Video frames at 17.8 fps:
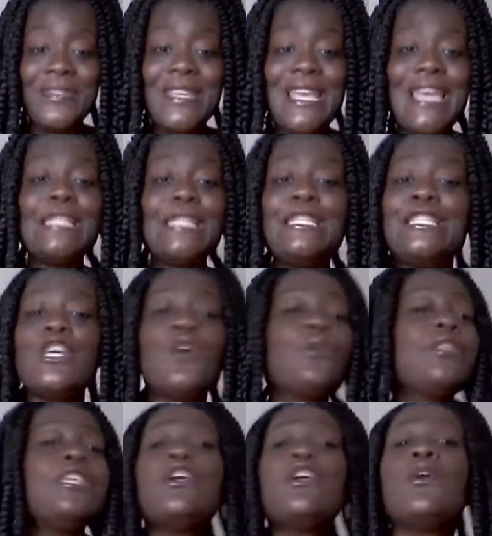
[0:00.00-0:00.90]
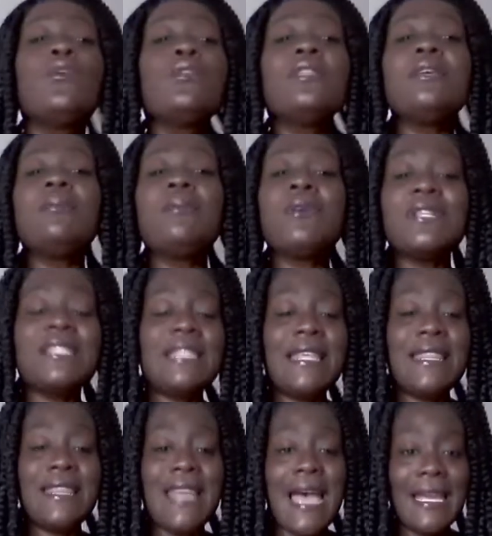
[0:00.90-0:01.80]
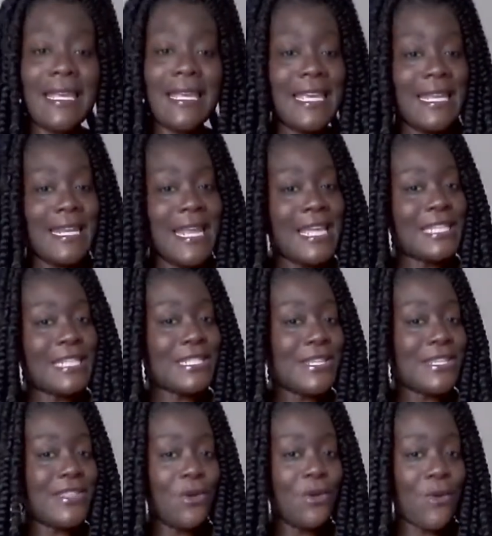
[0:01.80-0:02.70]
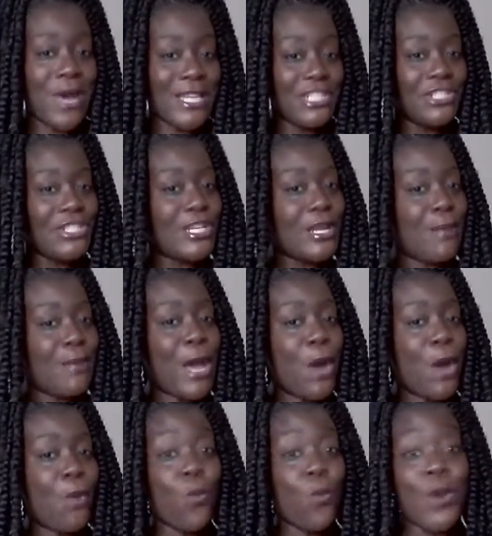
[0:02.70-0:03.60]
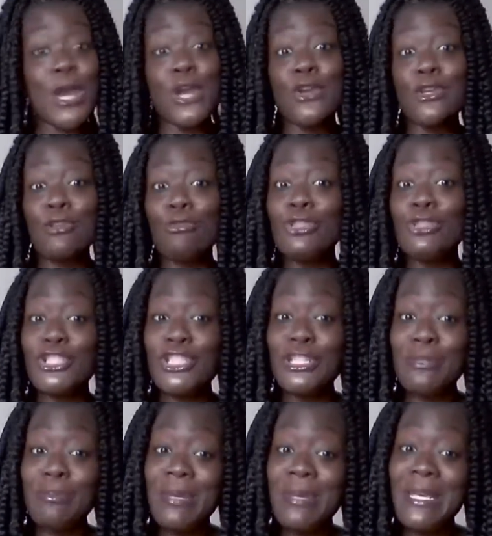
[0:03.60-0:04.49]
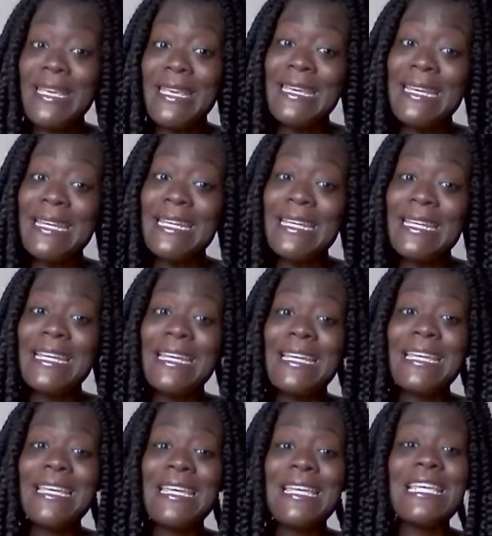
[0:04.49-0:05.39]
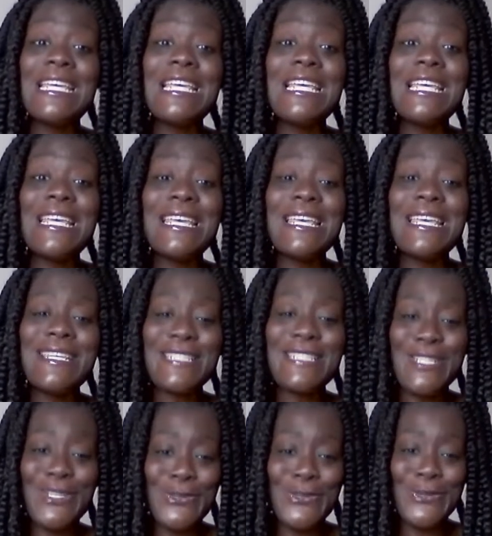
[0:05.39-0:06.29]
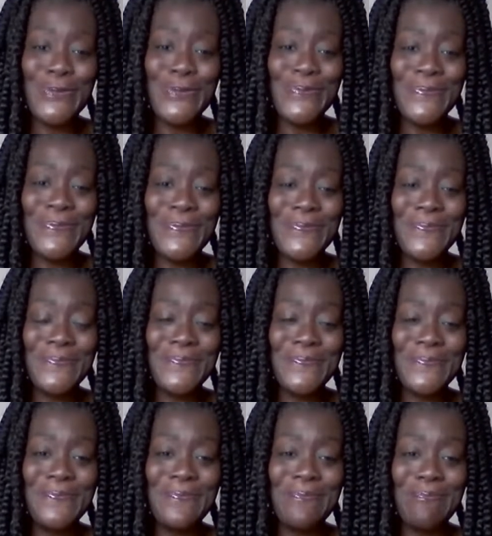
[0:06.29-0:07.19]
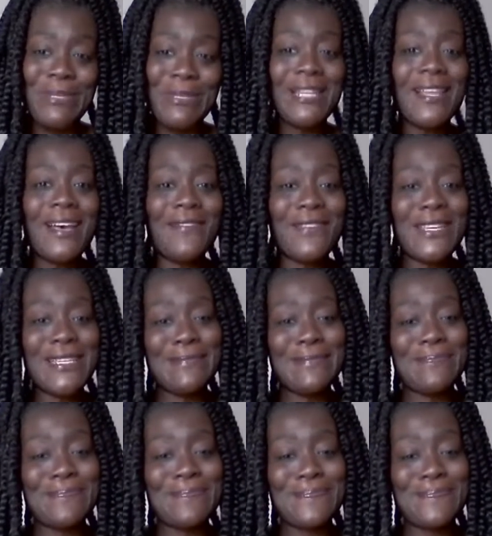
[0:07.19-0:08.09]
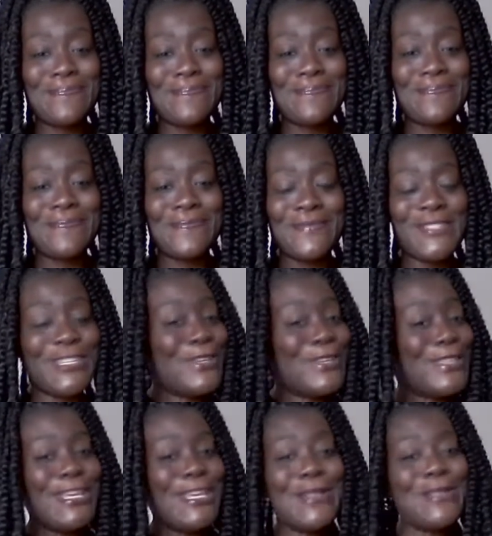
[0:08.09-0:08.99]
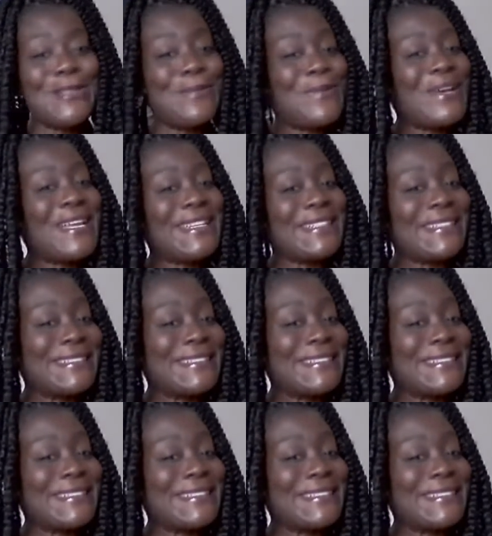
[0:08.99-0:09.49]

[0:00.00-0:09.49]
And so the only person that can answer the question about where you should be is you, beloved. You're the only one.